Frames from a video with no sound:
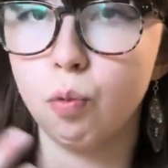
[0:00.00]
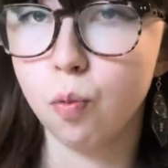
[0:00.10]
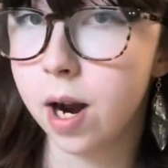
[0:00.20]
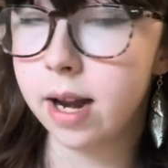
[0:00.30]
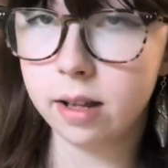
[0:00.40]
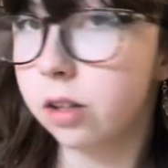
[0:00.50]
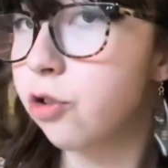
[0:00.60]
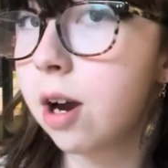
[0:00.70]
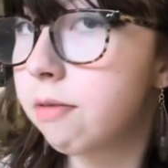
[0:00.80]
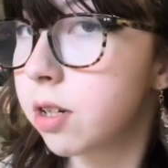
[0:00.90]
writing the
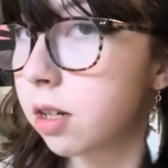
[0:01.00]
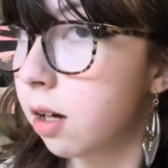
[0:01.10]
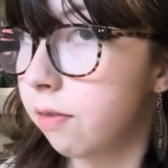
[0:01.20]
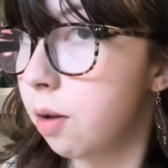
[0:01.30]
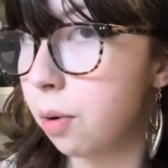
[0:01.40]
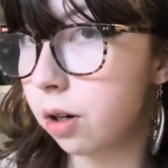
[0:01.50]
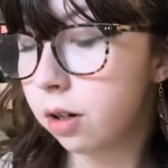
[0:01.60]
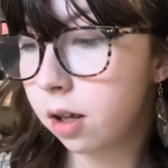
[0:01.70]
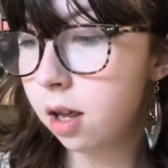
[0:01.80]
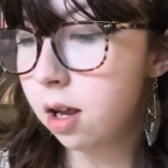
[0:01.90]
drafting of the book.